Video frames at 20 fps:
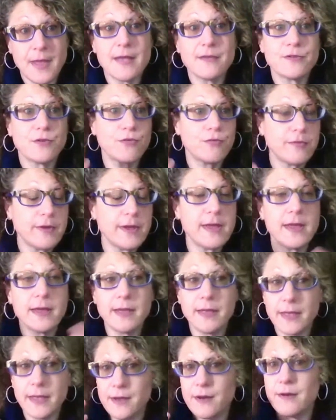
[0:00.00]
as a
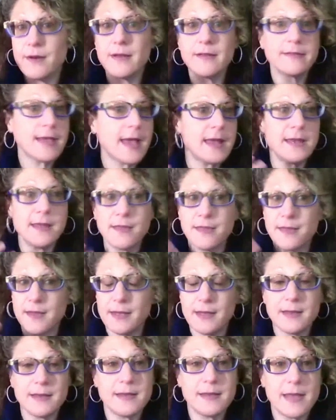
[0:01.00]
ring, earrings,
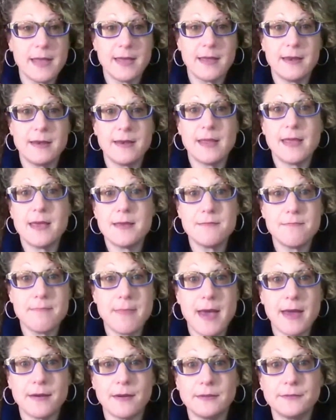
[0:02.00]
anything in
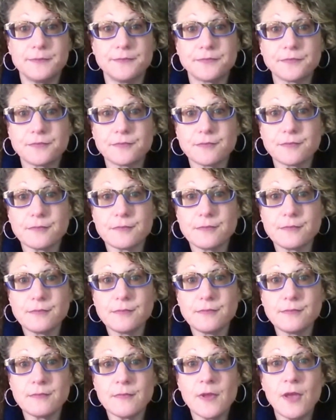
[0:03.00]
metal,
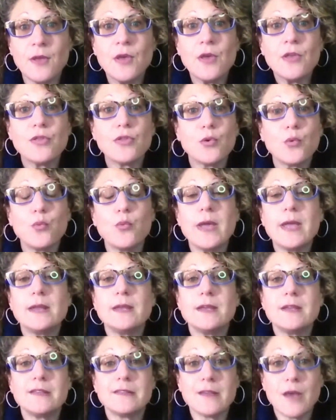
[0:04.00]
the
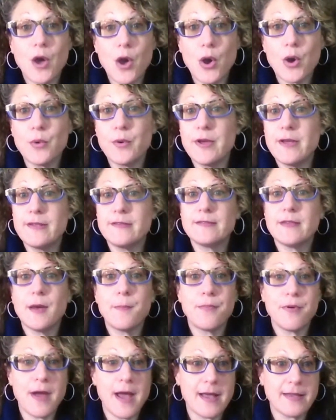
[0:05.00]
weight is always
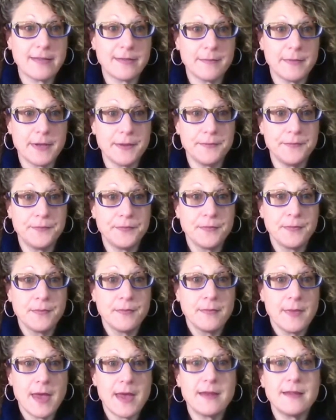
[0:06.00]
approximate
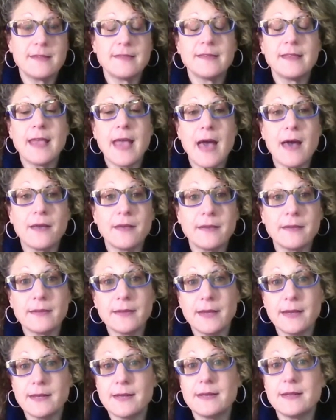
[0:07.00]
and is
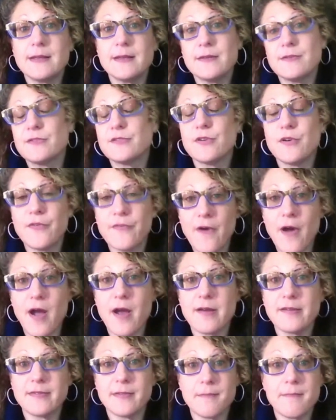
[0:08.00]
calculated
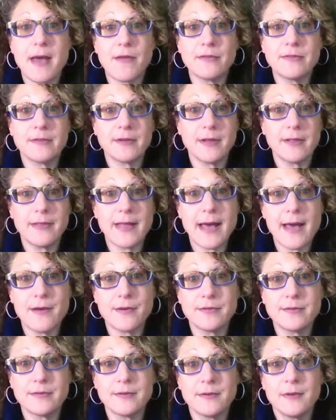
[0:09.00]
insofar as the mounting
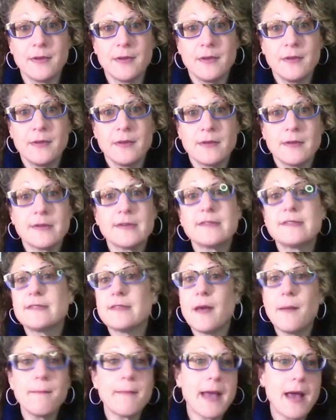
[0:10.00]
allows. Because
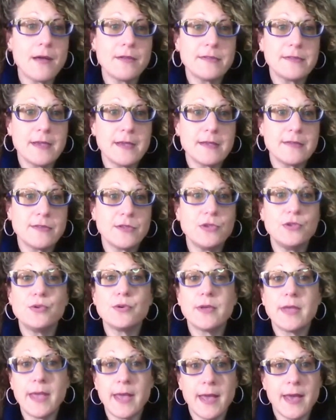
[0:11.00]
some mountings,
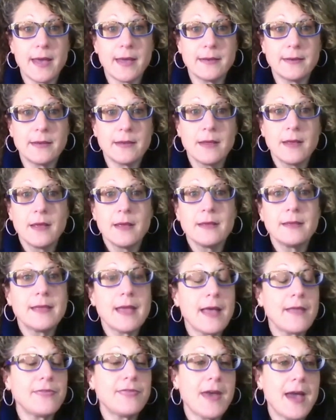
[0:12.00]
you can't
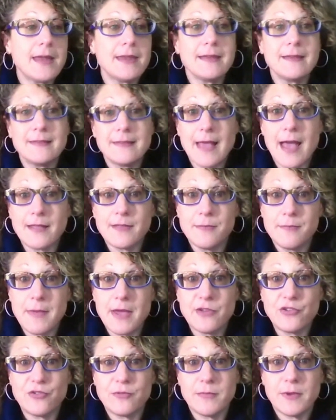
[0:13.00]
get that exact
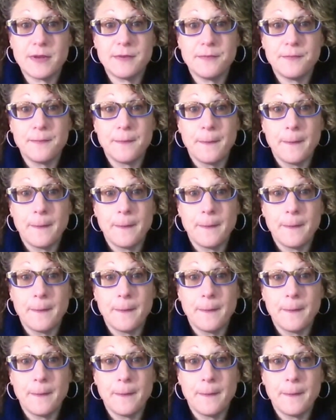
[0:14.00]
measurement.